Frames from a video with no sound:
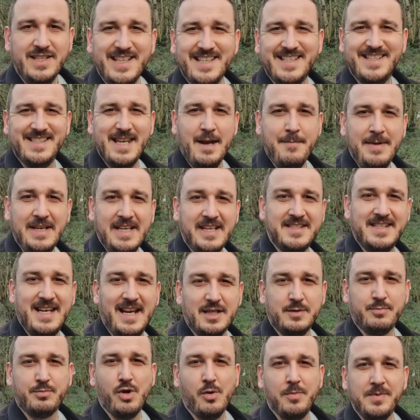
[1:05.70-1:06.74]
Your
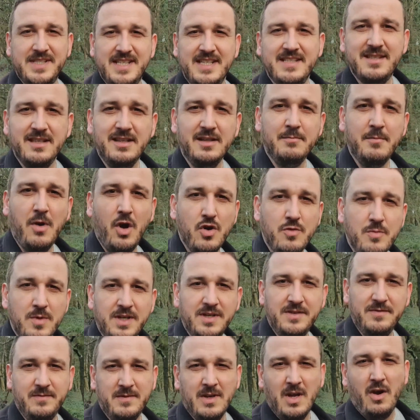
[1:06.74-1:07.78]
semi-detached properties at the
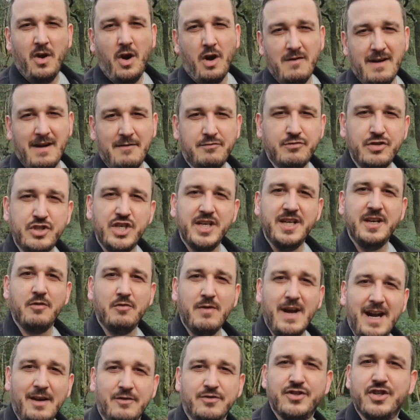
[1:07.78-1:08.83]
moment are averaging
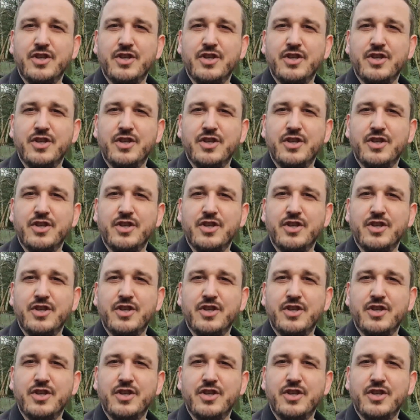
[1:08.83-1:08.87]
around